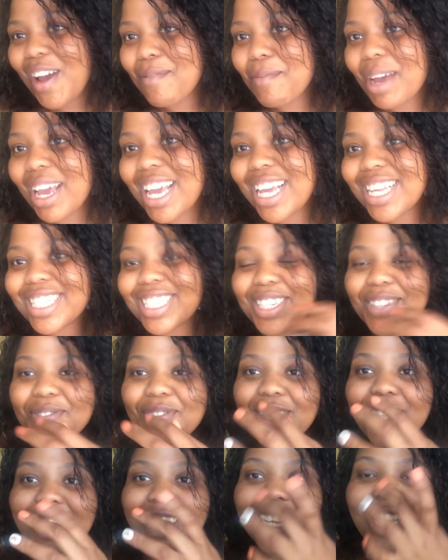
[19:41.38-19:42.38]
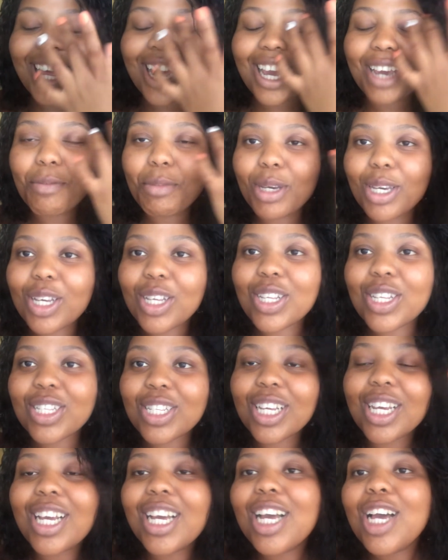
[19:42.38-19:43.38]
and my hair is different today
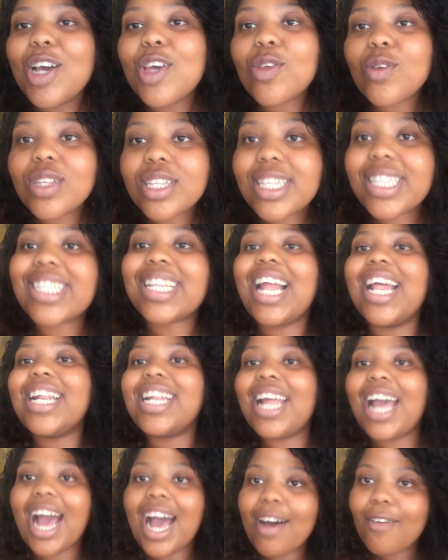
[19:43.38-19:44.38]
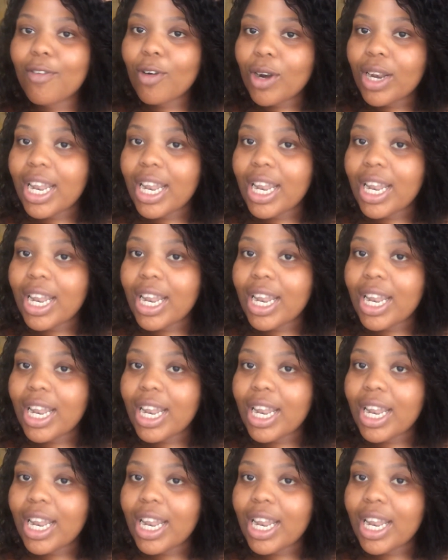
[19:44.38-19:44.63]
because you see, on the afro,